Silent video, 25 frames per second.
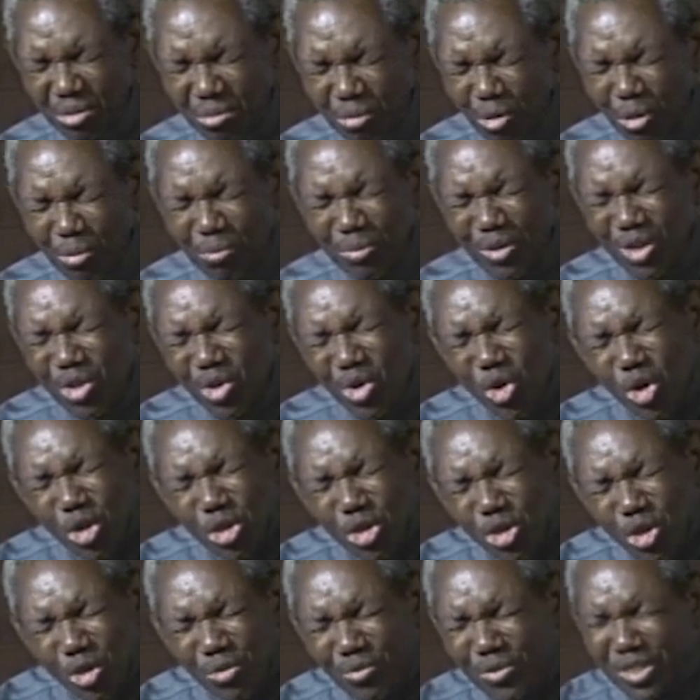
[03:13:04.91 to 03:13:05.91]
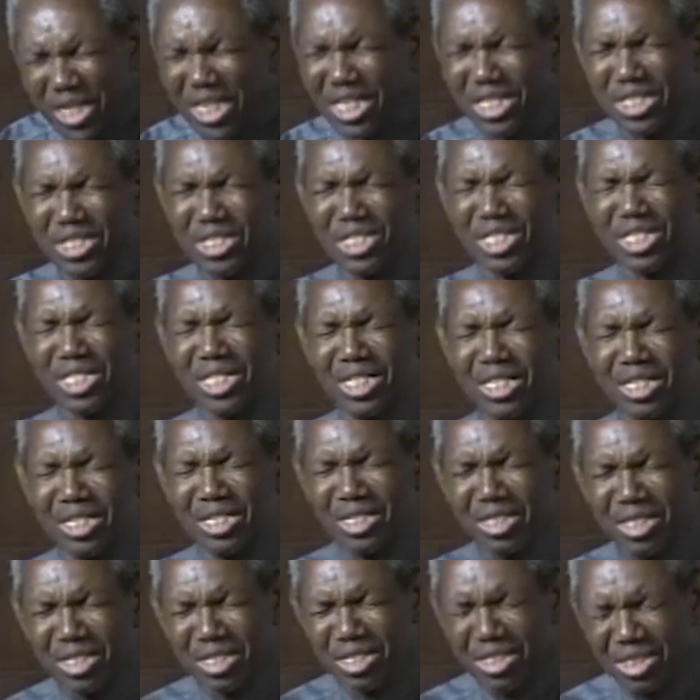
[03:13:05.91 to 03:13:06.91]
But because of this,
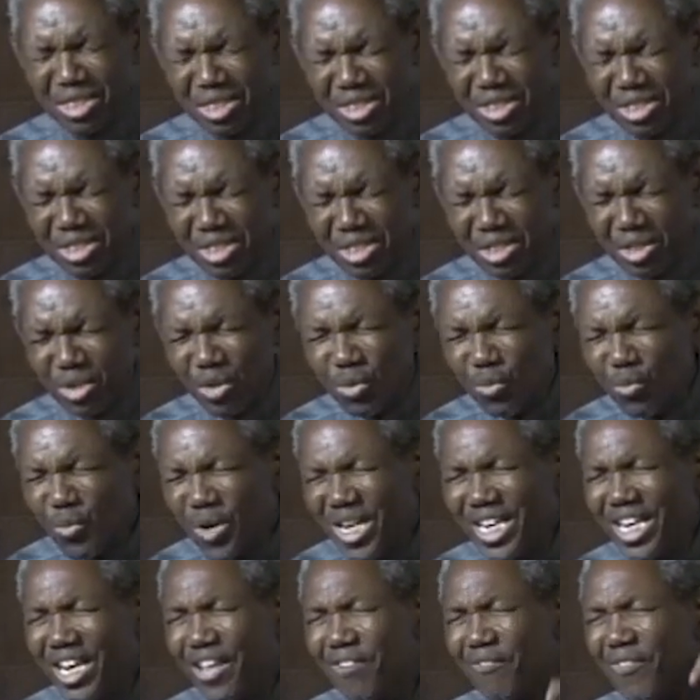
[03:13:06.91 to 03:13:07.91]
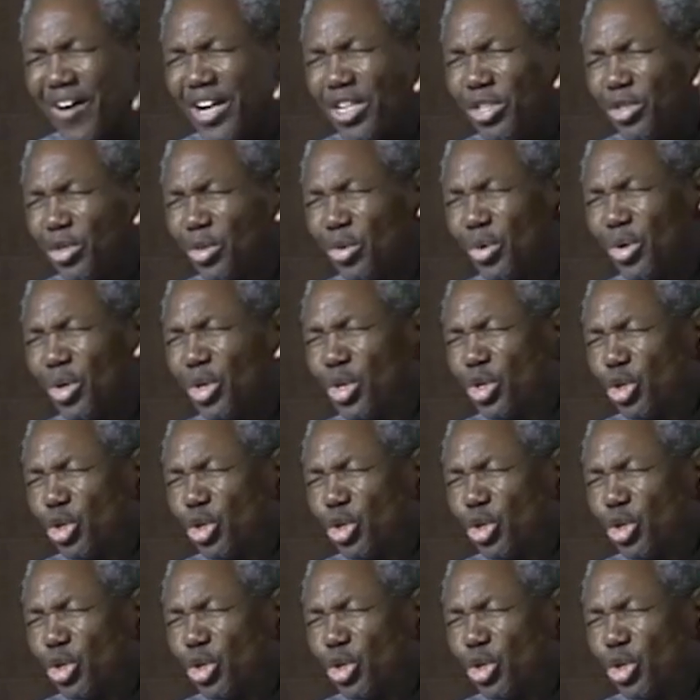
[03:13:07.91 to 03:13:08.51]
whenever you